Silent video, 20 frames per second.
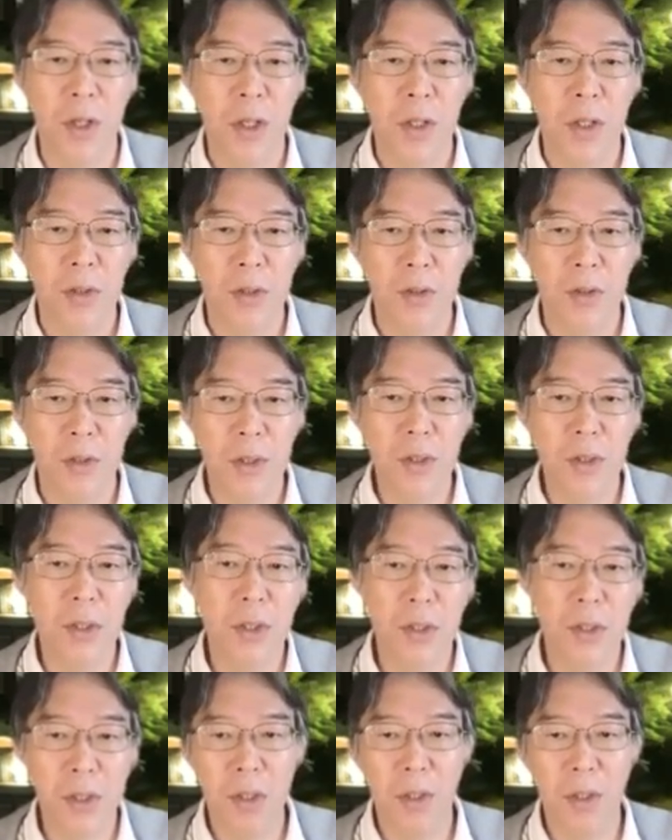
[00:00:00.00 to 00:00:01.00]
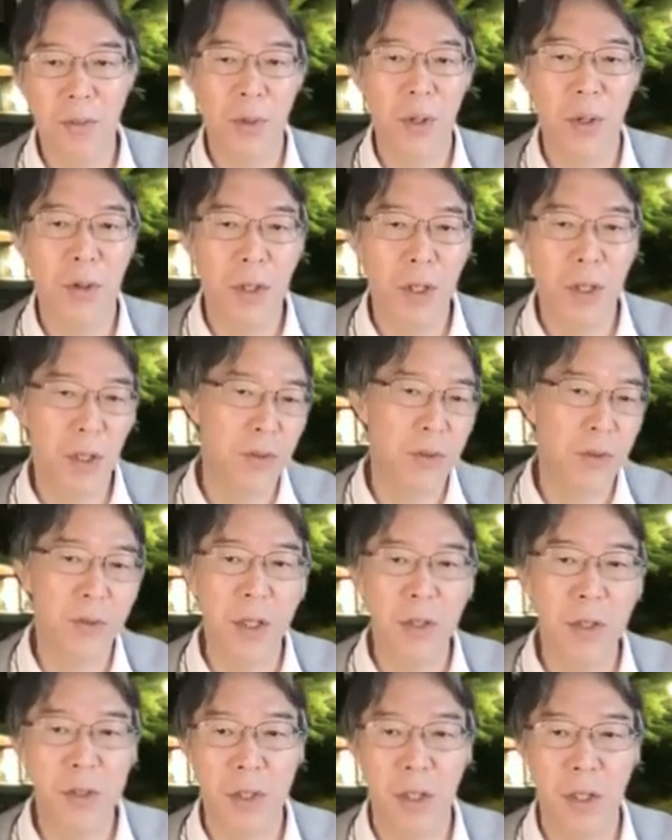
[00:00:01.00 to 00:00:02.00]
So this is a very
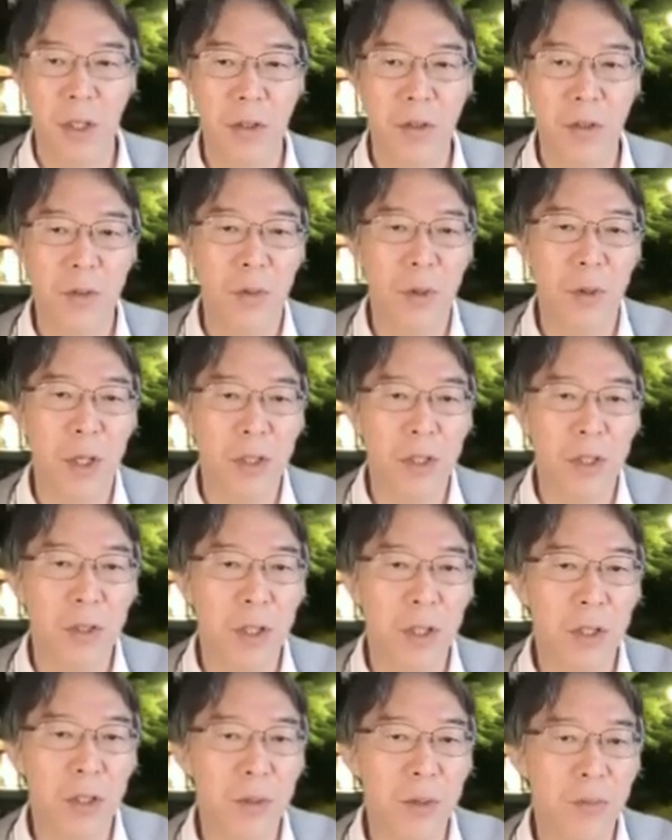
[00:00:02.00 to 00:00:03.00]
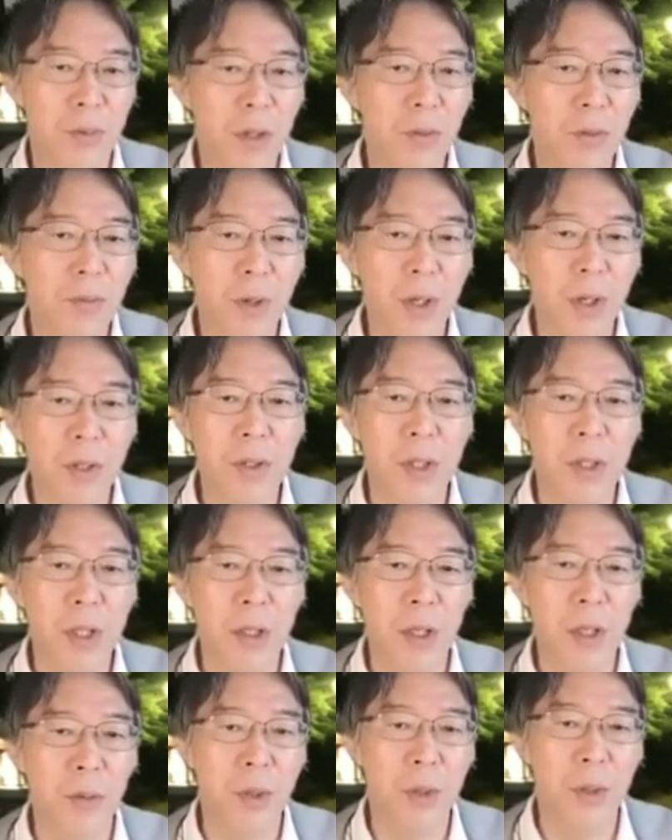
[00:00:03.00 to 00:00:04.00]
drastic qualitative difference, and
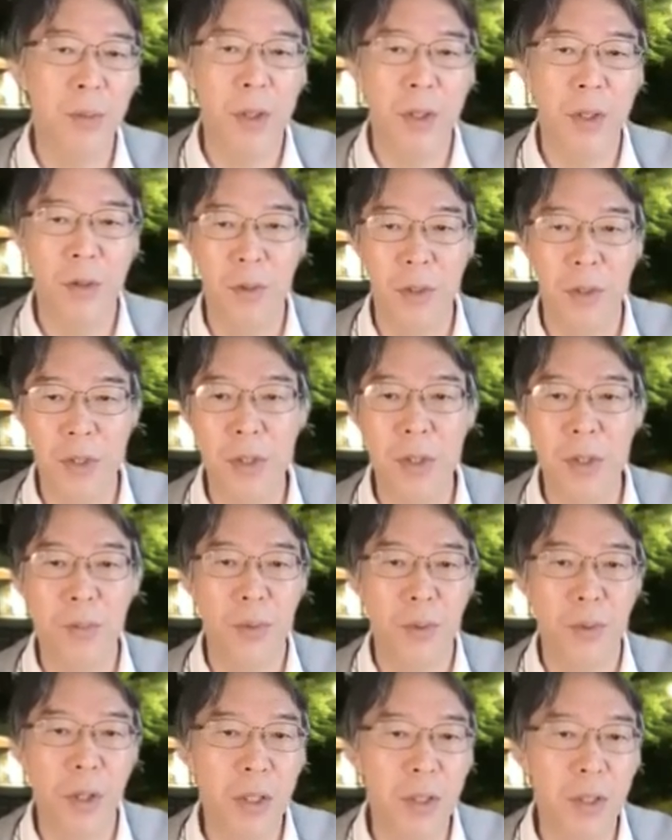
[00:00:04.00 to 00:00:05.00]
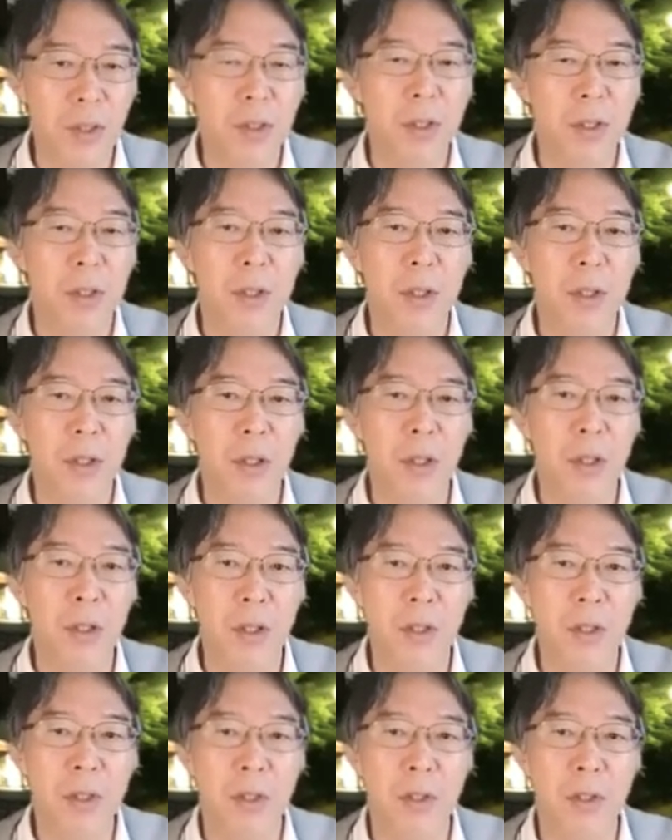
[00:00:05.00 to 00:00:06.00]
everybody was surprised in
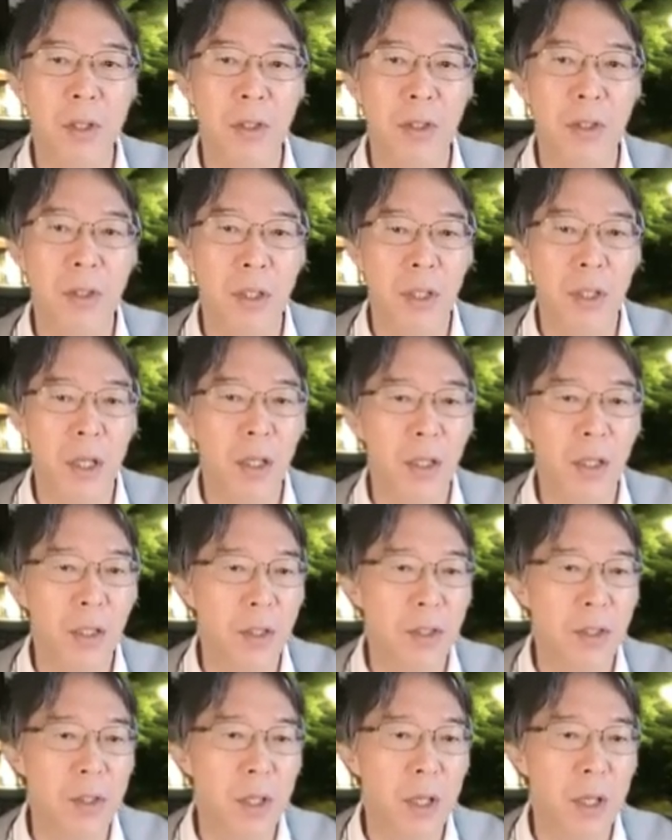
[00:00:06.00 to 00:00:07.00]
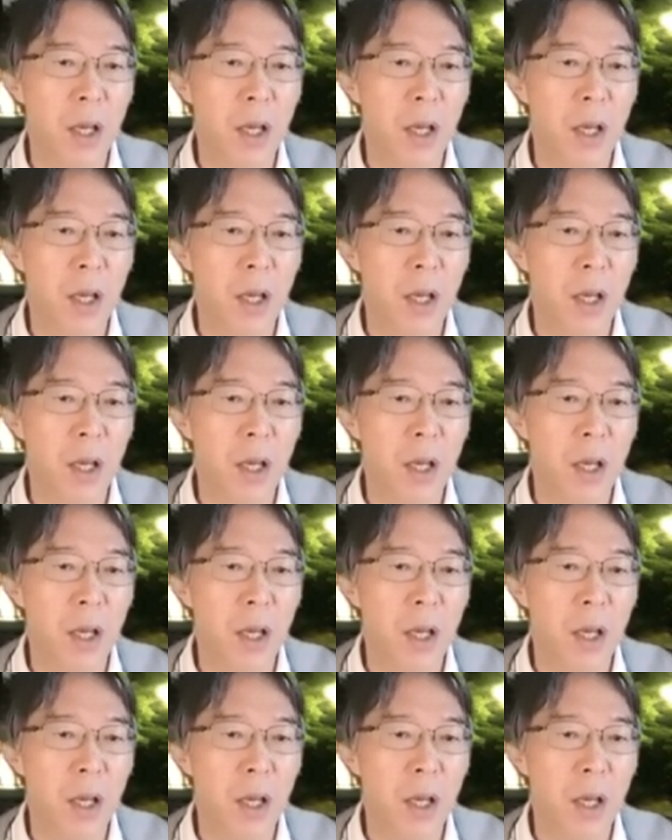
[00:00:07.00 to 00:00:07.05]
this 1980s.